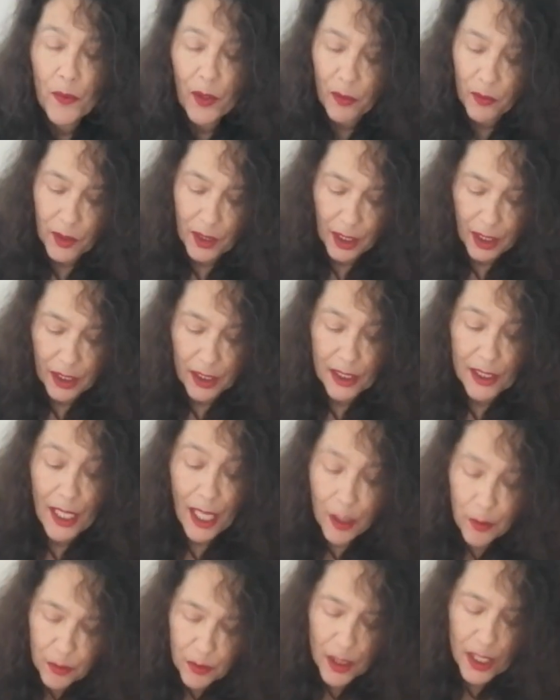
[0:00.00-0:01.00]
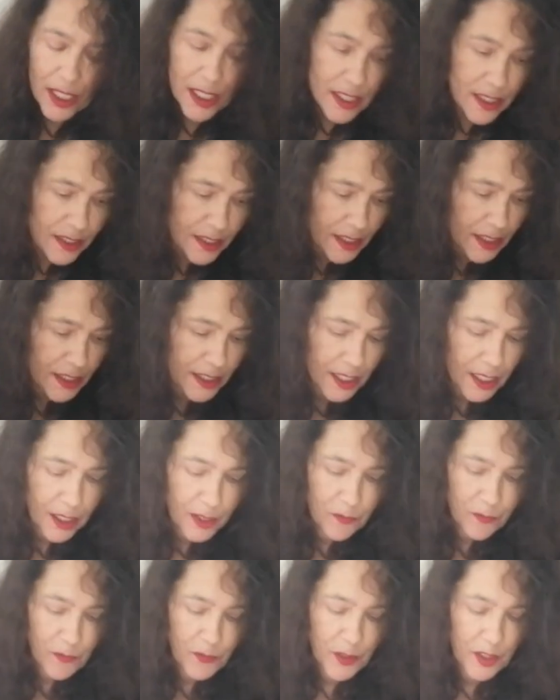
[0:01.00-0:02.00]
okay? Now is the
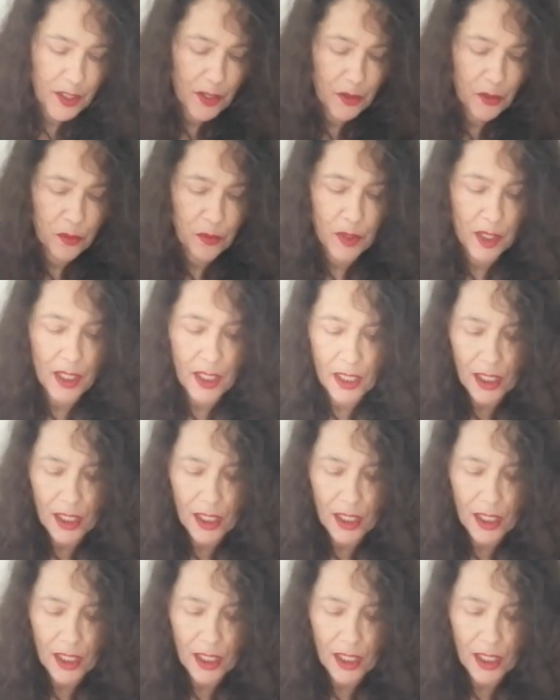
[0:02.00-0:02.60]
time for you,